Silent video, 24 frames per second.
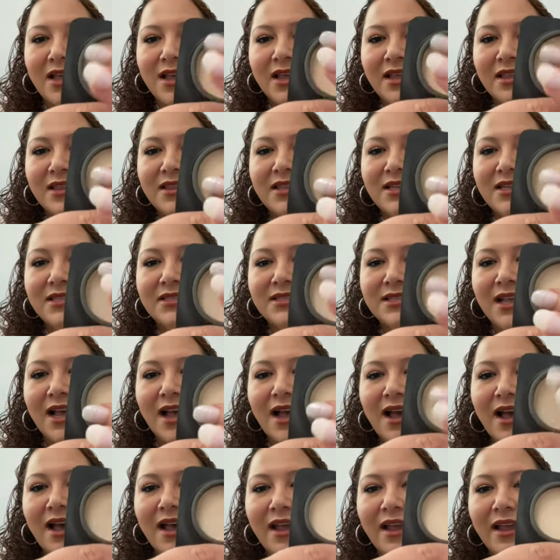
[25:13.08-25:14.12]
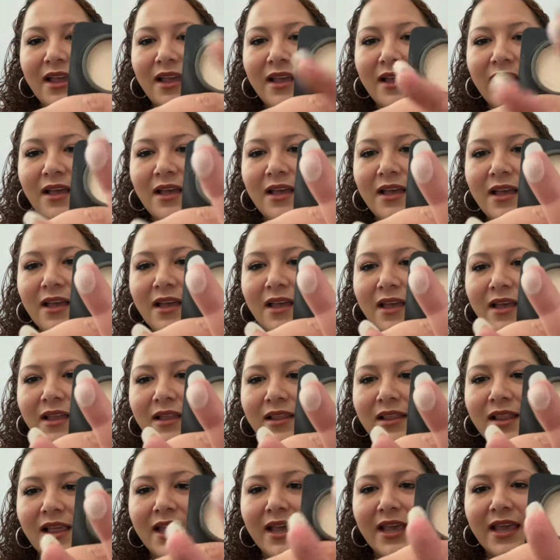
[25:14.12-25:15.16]
this guy
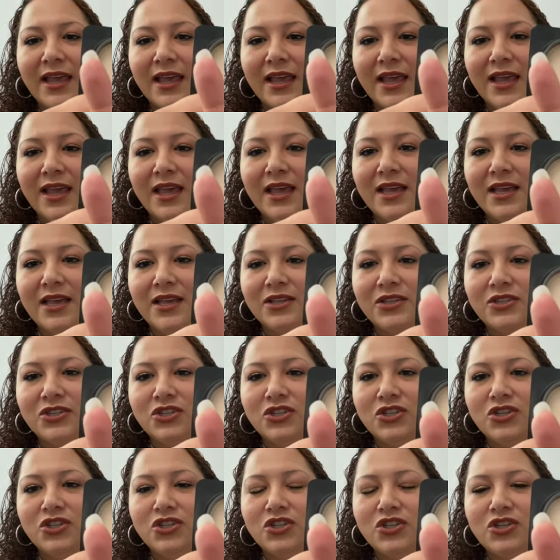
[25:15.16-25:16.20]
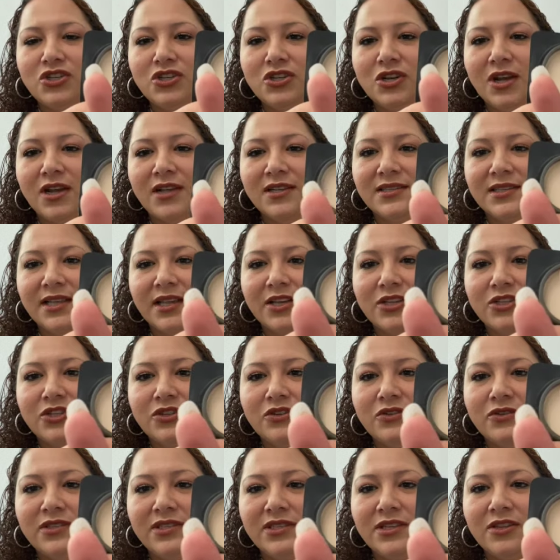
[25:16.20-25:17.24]
like is just like, do
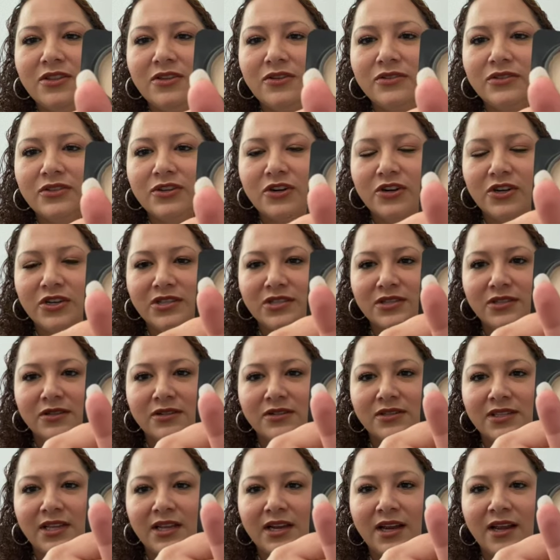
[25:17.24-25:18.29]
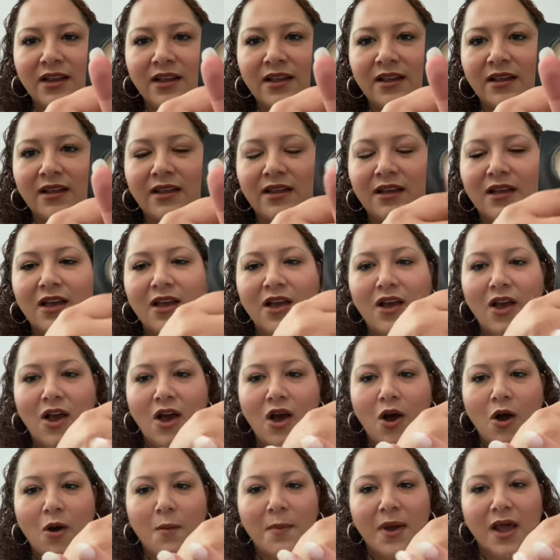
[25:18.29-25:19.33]
you see those crystals in it?
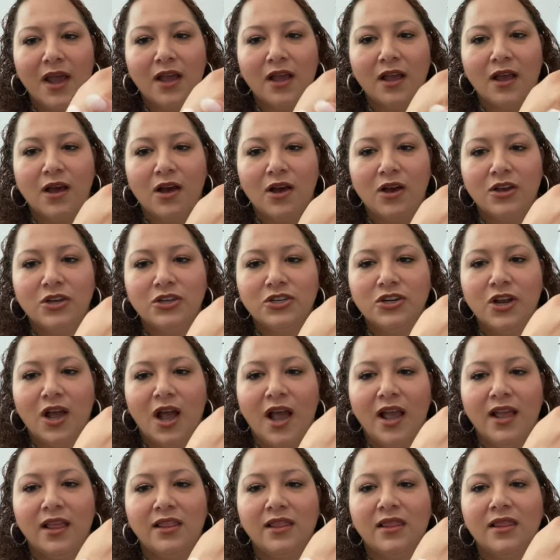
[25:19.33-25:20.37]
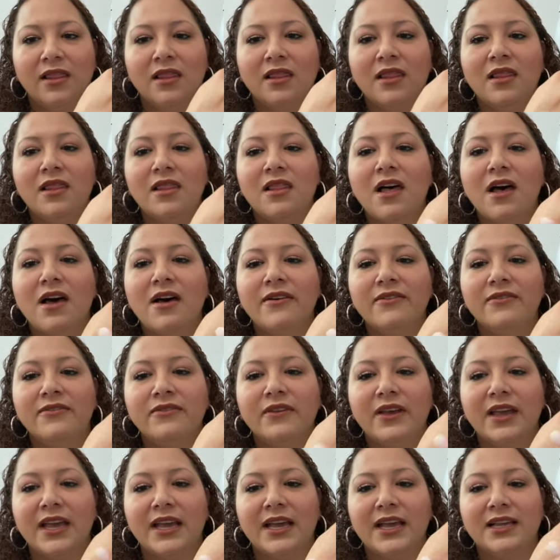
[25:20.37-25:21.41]
Oh my God, I love
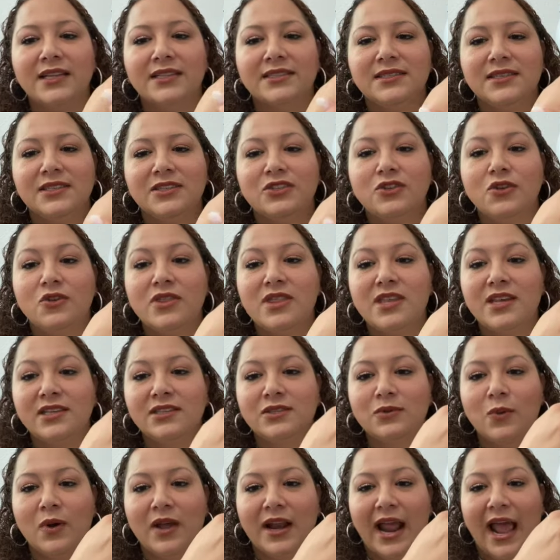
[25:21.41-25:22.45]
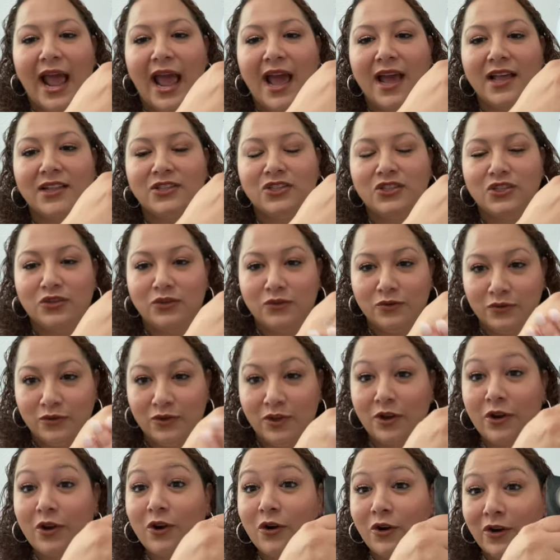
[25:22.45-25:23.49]
it. So this one adds to the
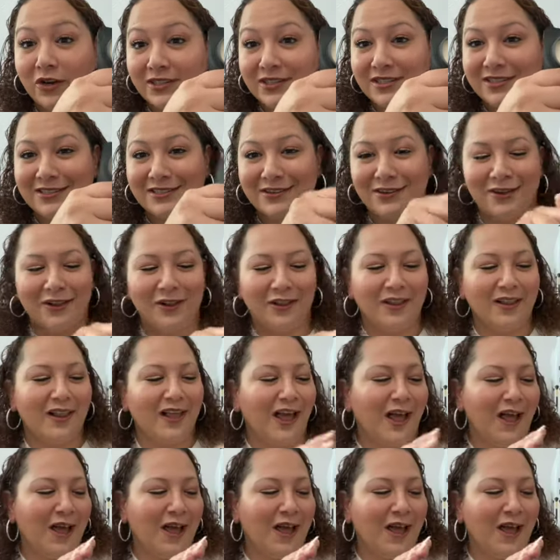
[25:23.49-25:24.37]
crystal